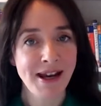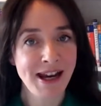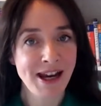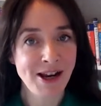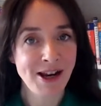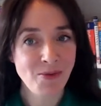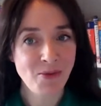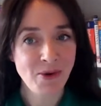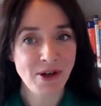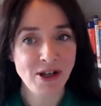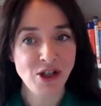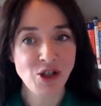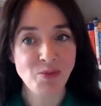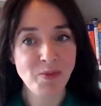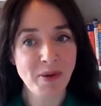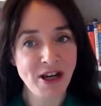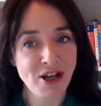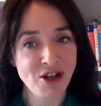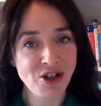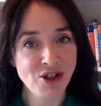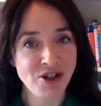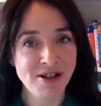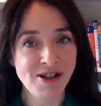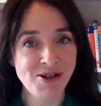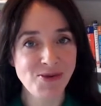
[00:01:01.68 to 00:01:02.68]
in which
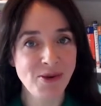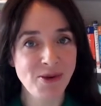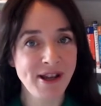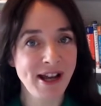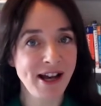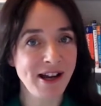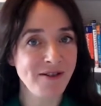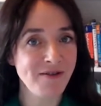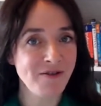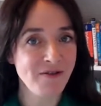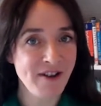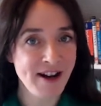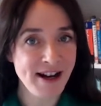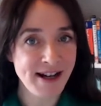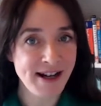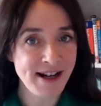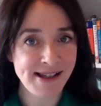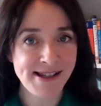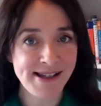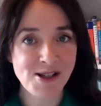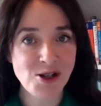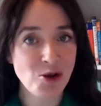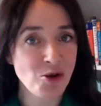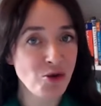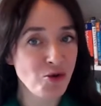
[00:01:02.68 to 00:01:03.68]
patients with
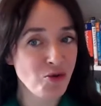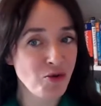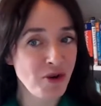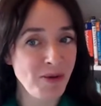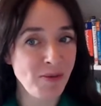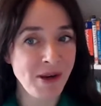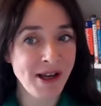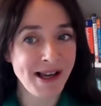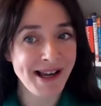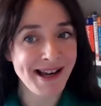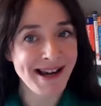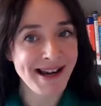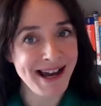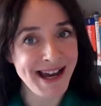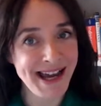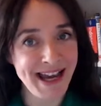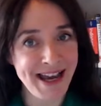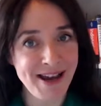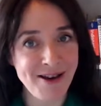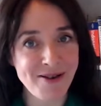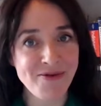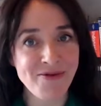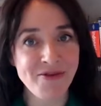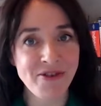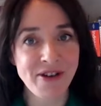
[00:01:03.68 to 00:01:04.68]
advanced
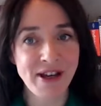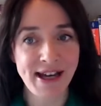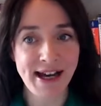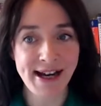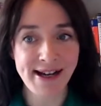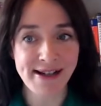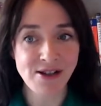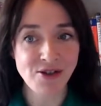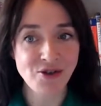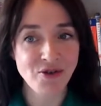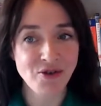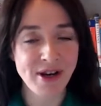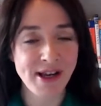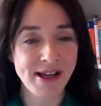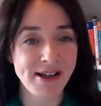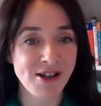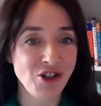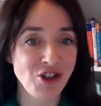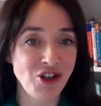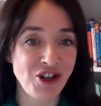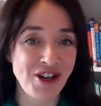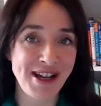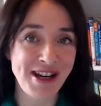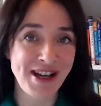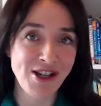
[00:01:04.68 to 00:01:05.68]
treatment-naive gastric,
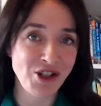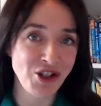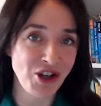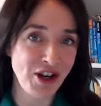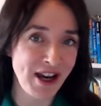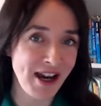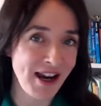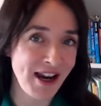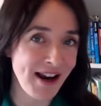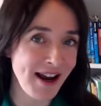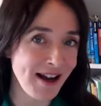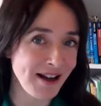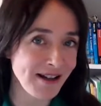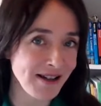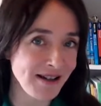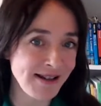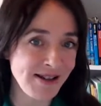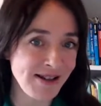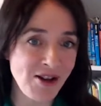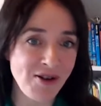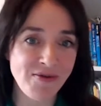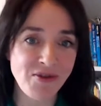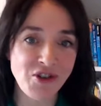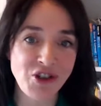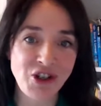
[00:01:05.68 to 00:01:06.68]
GEJ, and
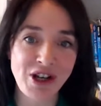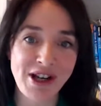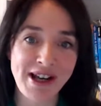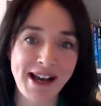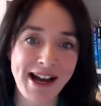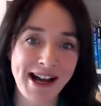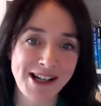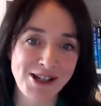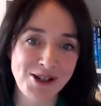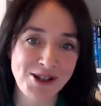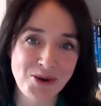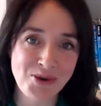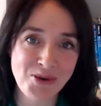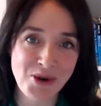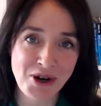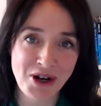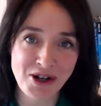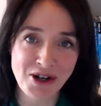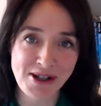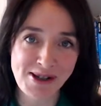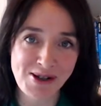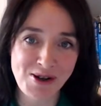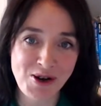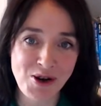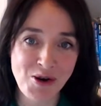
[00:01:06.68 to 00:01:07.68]
esophageal
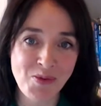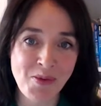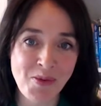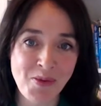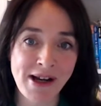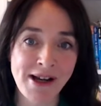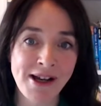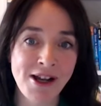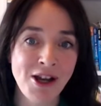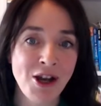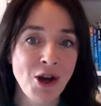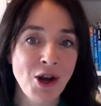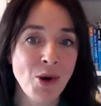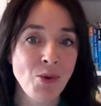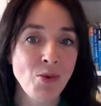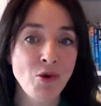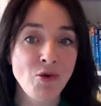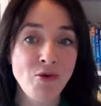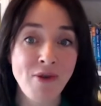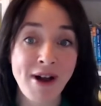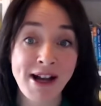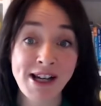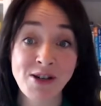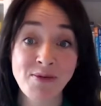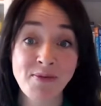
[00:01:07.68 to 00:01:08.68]
adenocarcinoma were
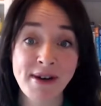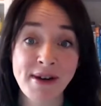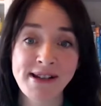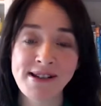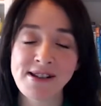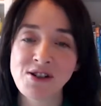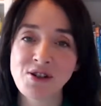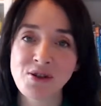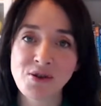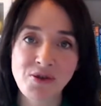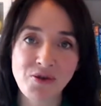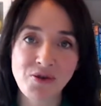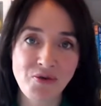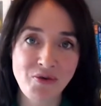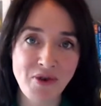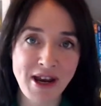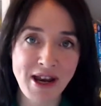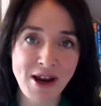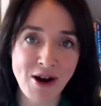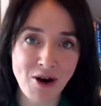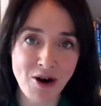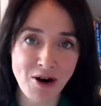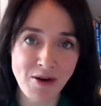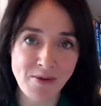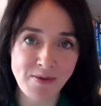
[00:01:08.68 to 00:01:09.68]
randomized to
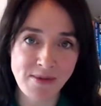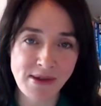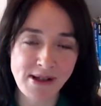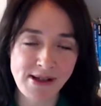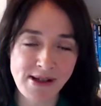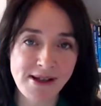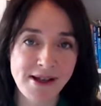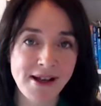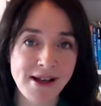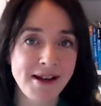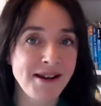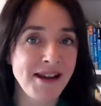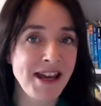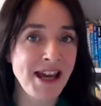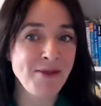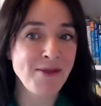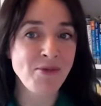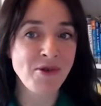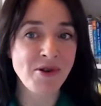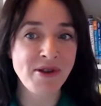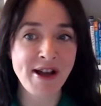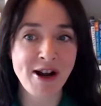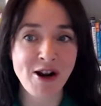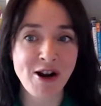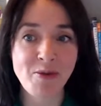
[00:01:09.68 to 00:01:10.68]
three arms:
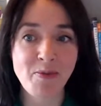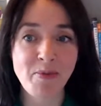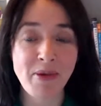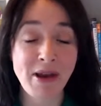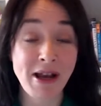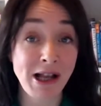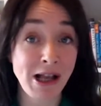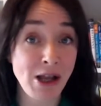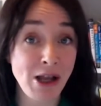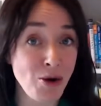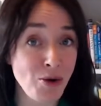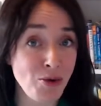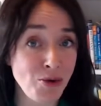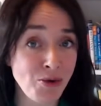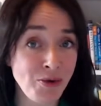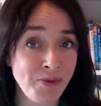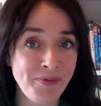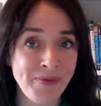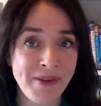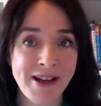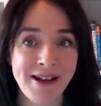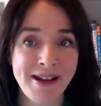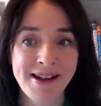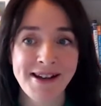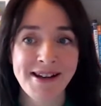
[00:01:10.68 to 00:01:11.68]
chemotherapy alone,
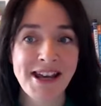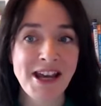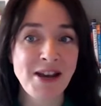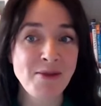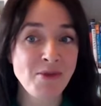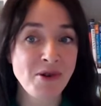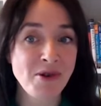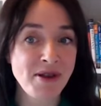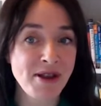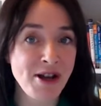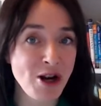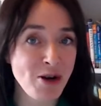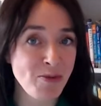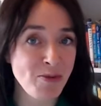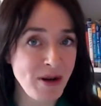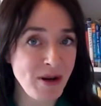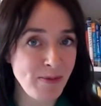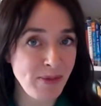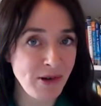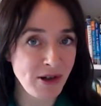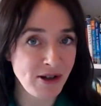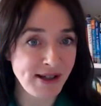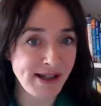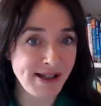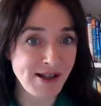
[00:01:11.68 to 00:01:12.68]
chemotherapy
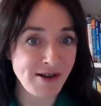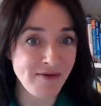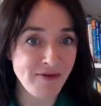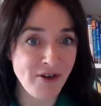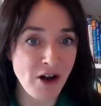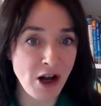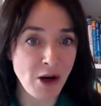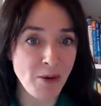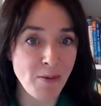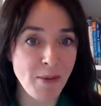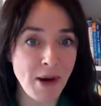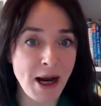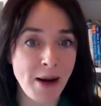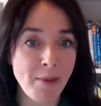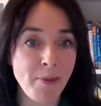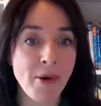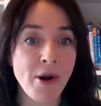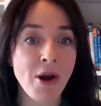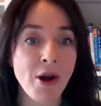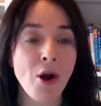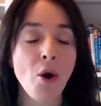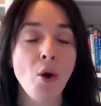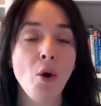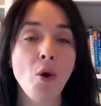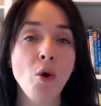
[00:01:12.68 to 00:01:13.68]
plus nivolumab,
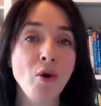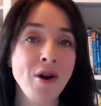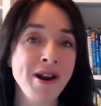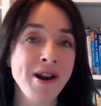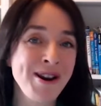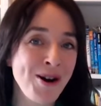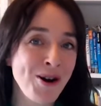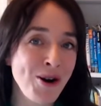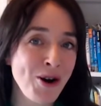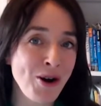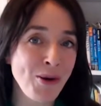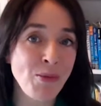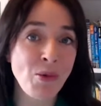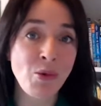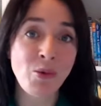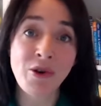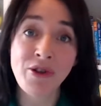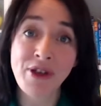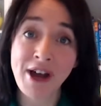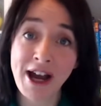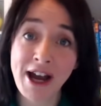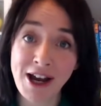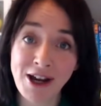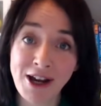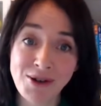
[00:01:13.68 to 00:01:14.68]
or an arm
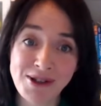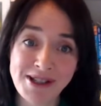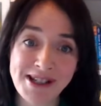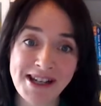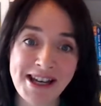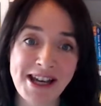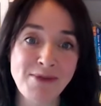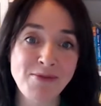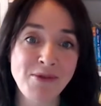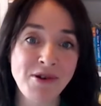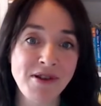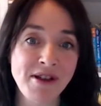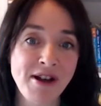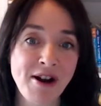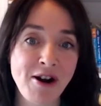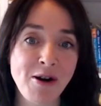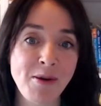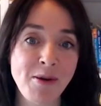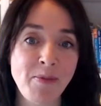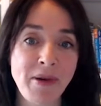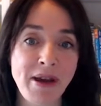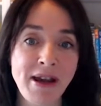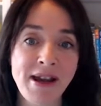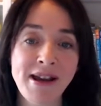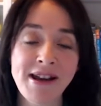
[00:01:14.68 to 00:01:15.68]
without
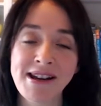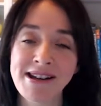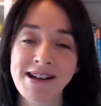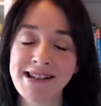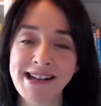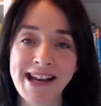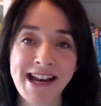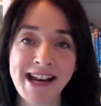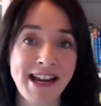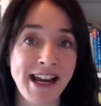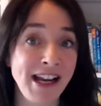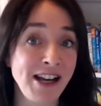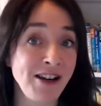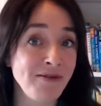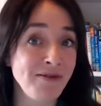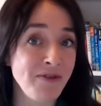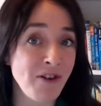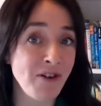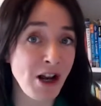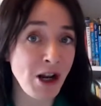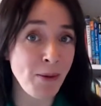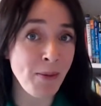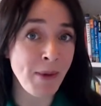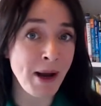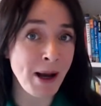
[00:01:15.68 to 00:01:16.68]
chemotherapy containing
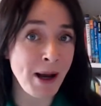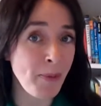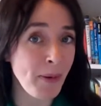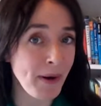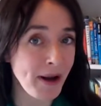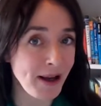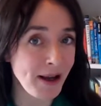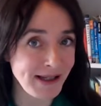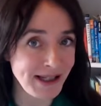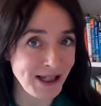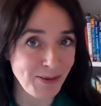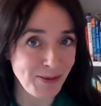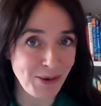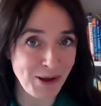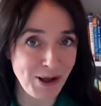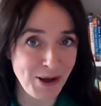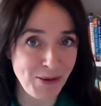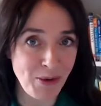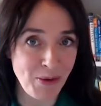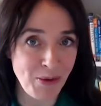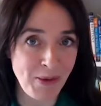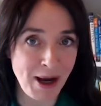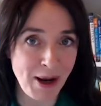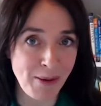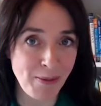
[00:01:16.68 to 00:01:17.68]
nivolumab and
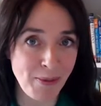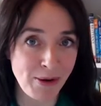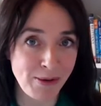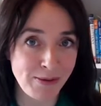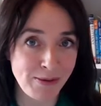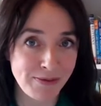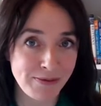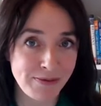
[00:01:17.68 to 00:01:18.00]
ipilimumab.